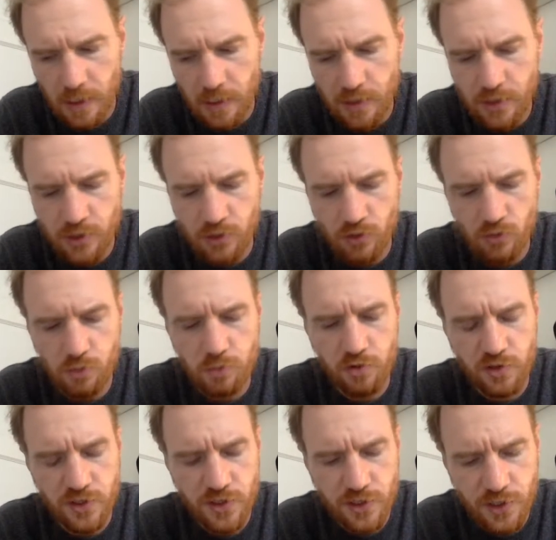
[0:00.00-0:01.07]
to
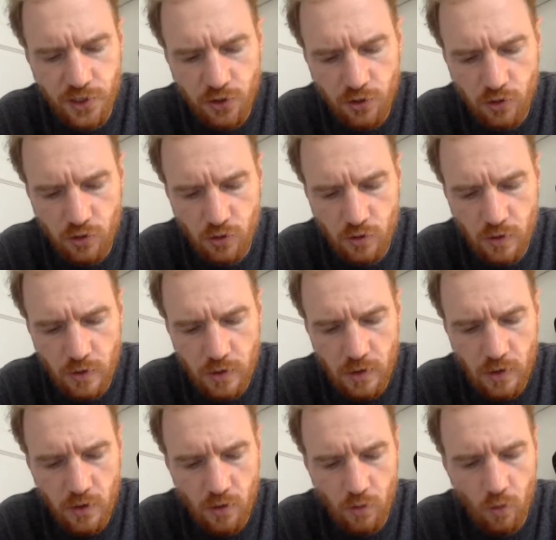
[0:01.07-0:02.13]
pursue
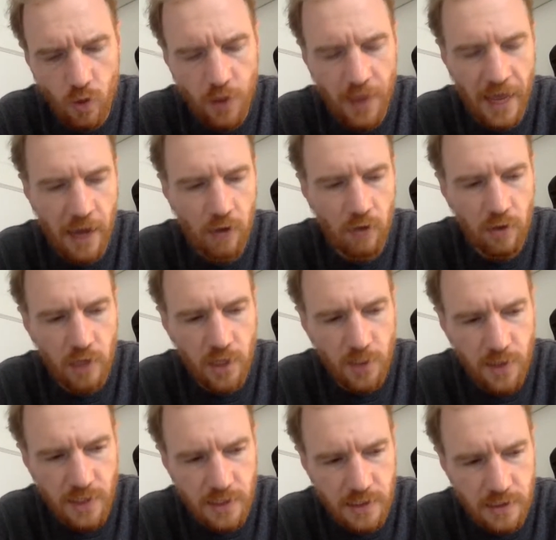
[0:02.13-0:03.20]
without
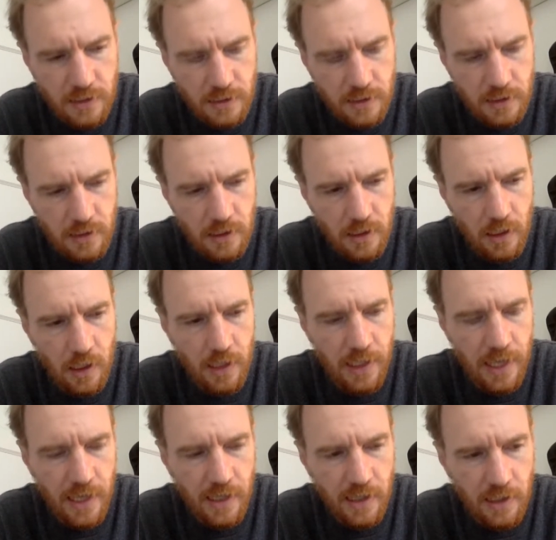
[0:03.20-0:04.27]
limit,
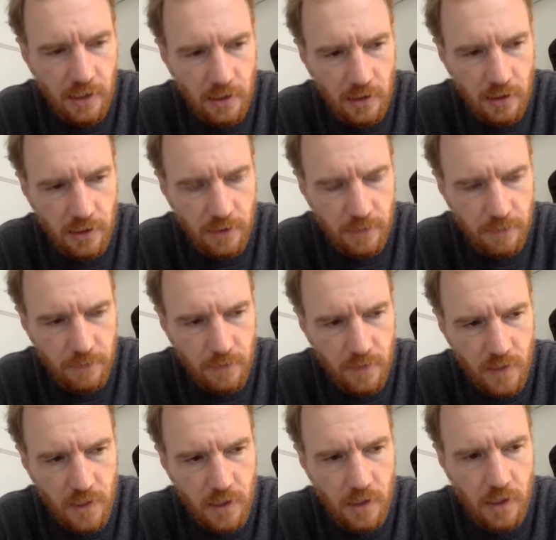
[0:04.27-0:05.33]
unendingly,
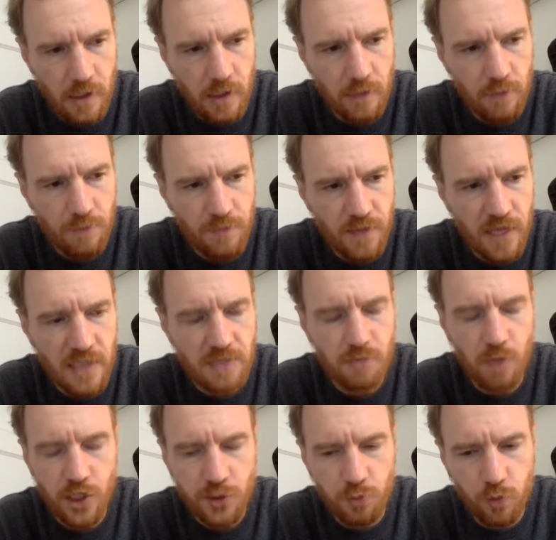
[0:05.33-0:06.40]
as
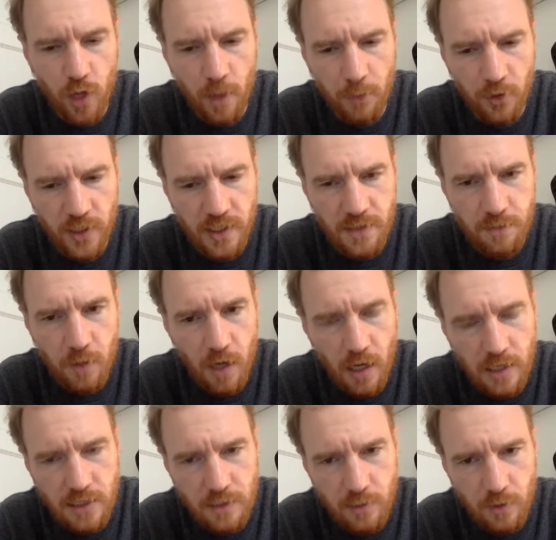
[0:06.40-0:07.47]
much property as
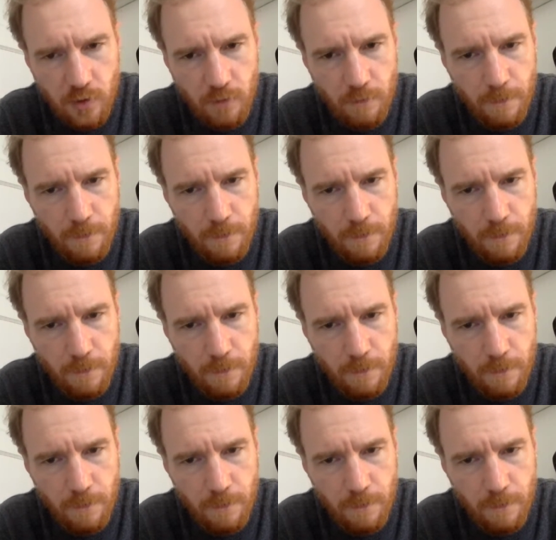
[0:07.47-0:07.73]
possible.